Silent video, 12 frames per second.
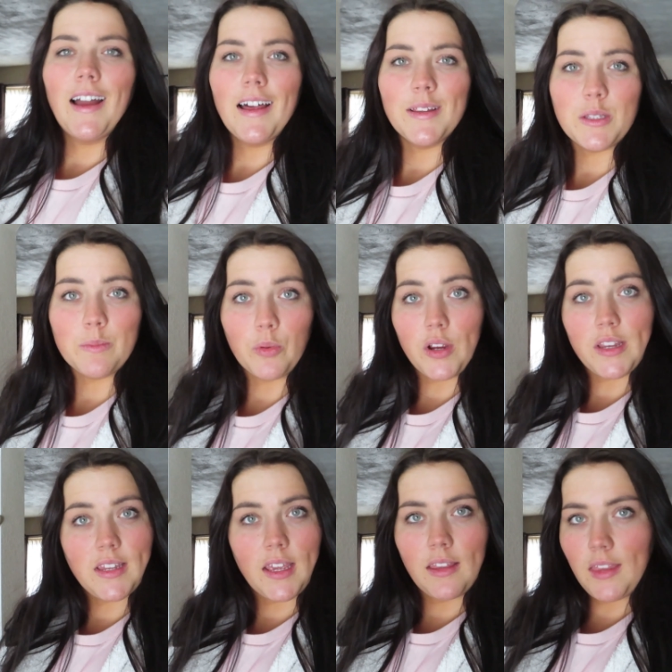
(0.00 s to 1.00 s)
got a spray
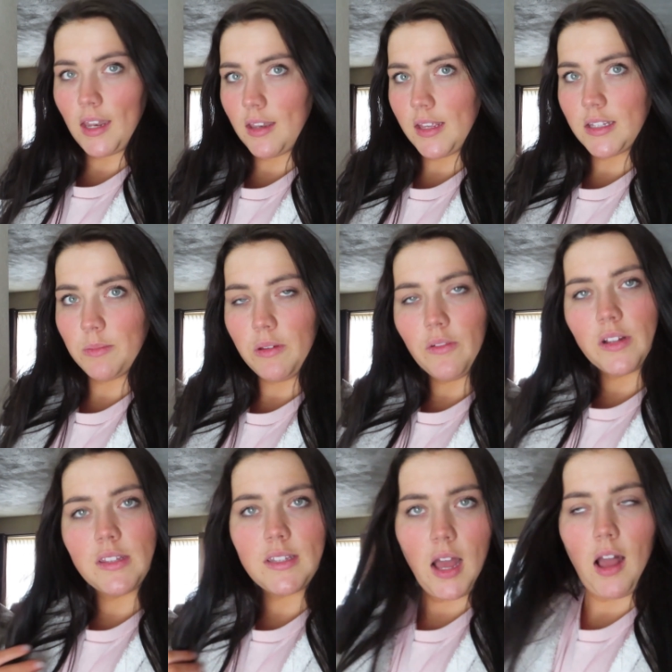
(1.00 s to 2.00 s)
tan that needs to be
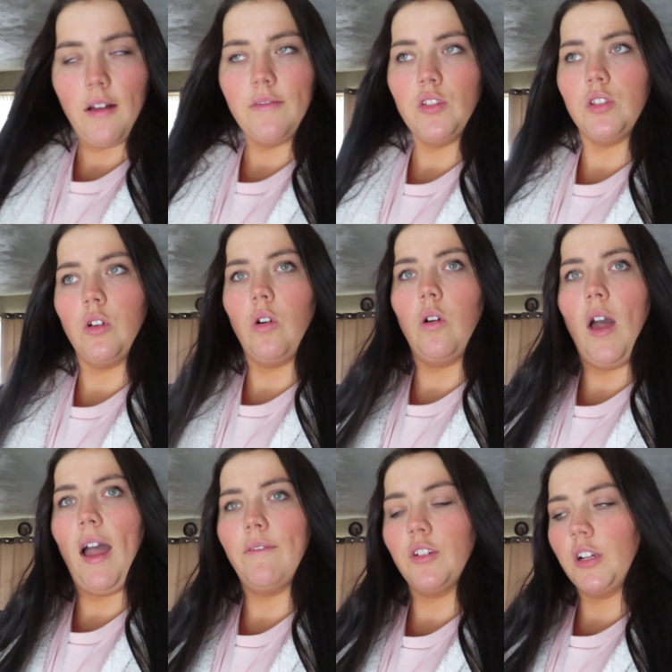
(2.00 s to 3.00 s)
rinsed off. So
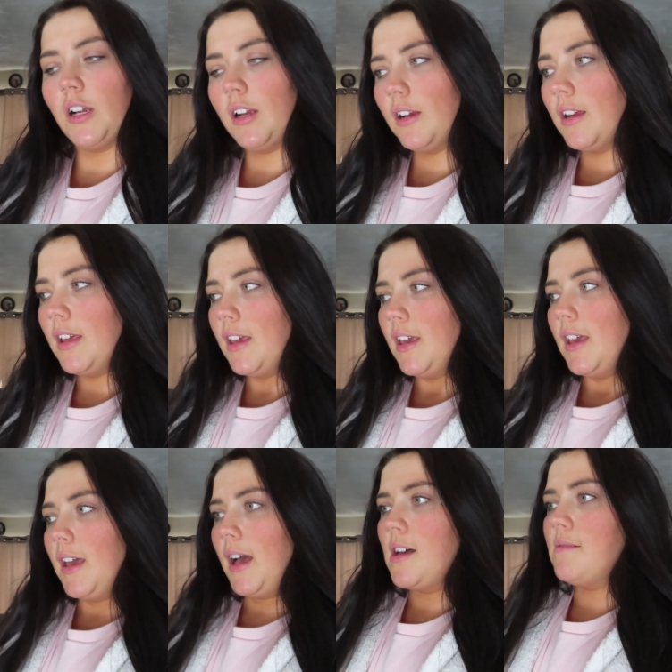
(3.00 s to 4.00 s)
after,
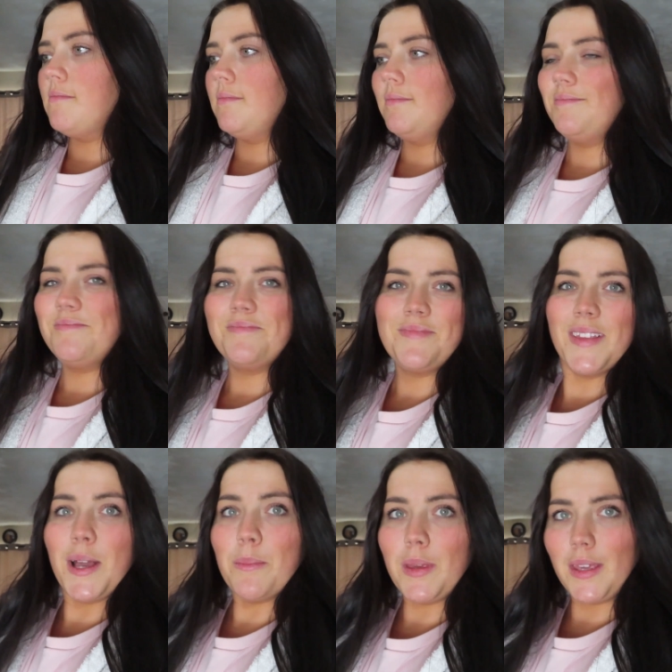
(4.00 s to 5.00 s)
um,
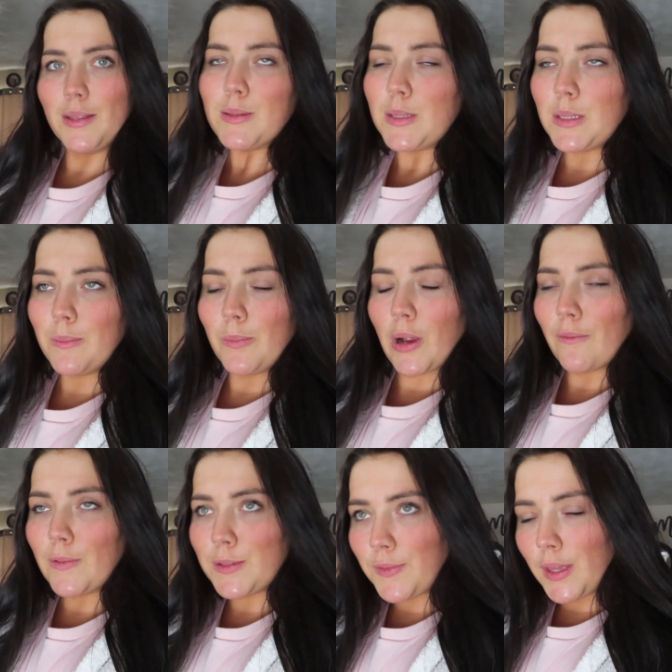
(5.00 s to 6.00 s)
I'm making some breakfast